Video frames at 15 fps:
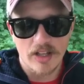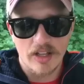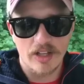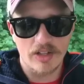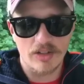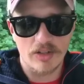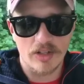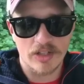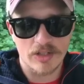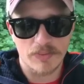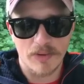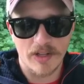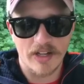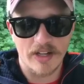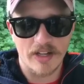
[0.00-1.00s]

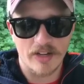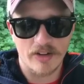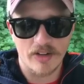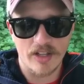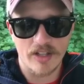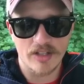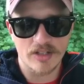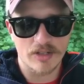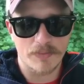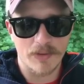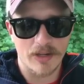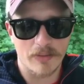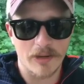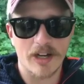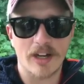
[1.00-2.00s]
explained how he's
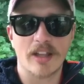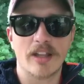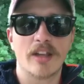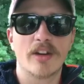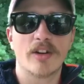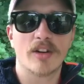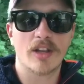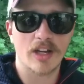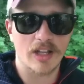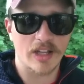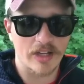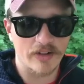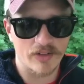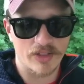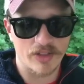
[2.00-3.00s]
spent about a year getting
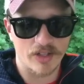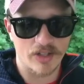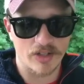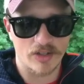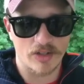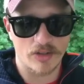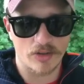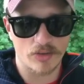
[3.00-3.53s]
everything